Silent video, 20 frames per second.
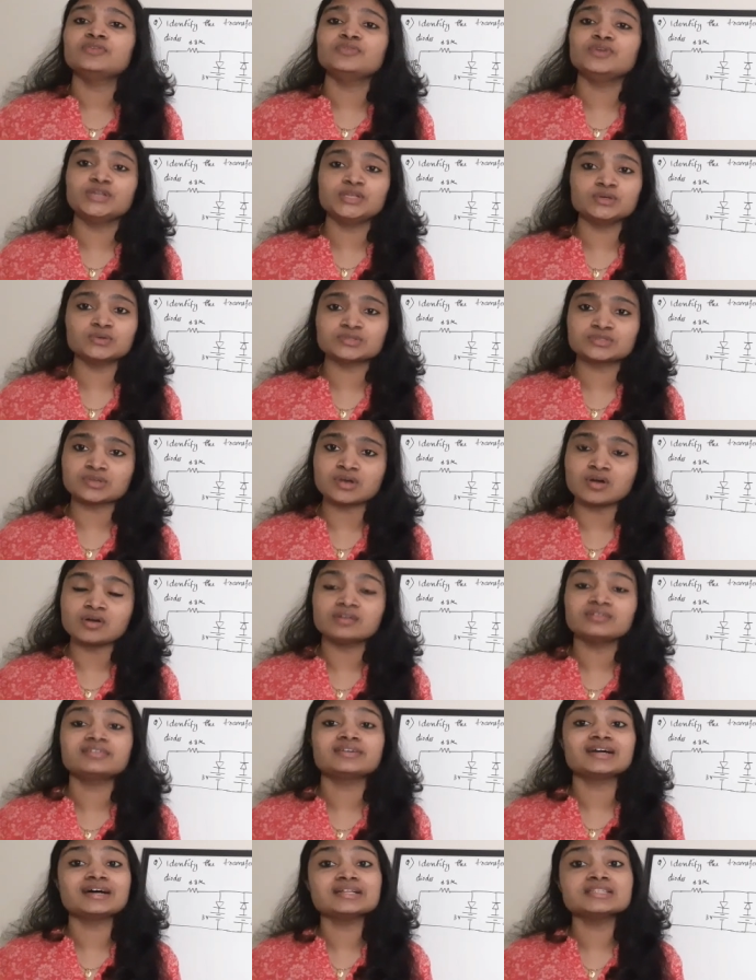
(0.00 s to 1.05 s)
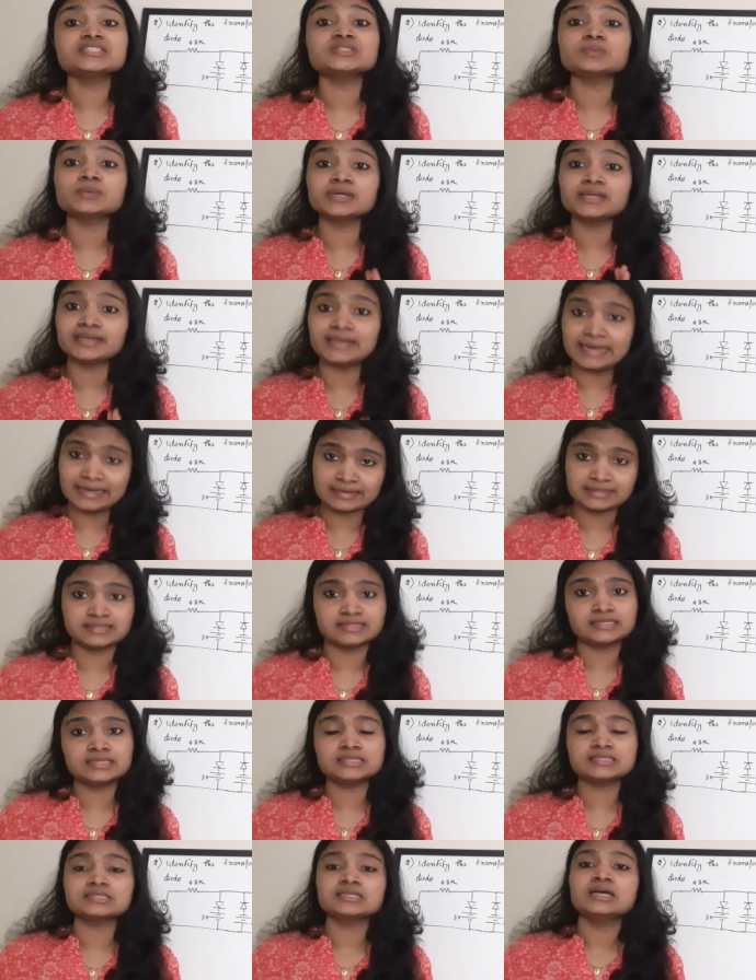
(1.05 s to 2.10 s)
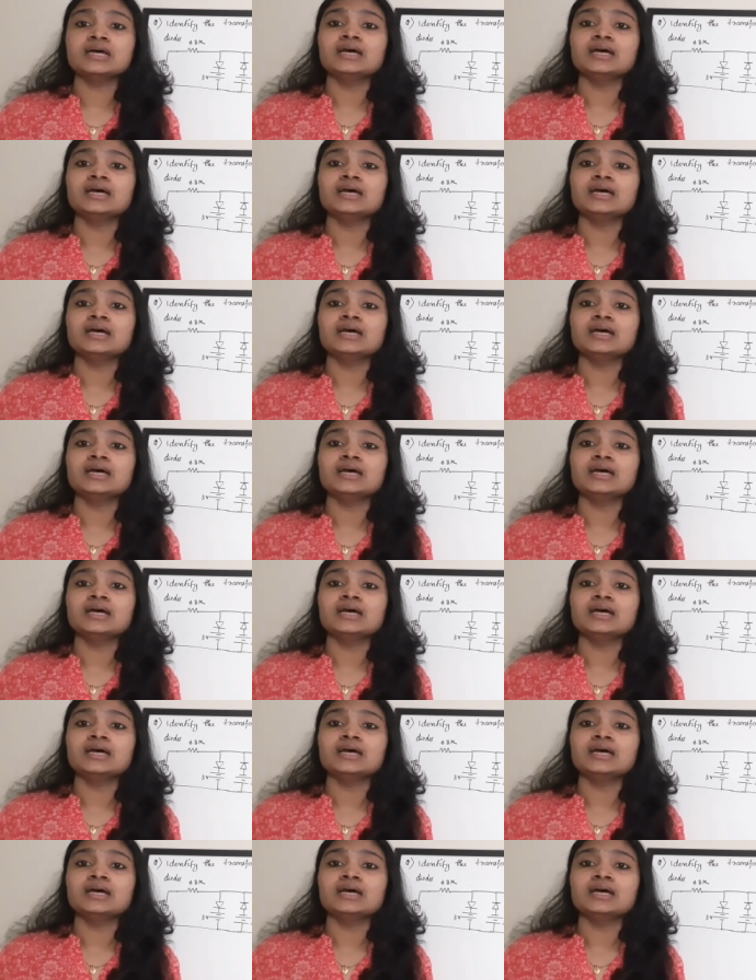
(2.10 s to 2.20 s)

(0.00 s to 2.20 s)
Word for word: videos on transfer characteristics.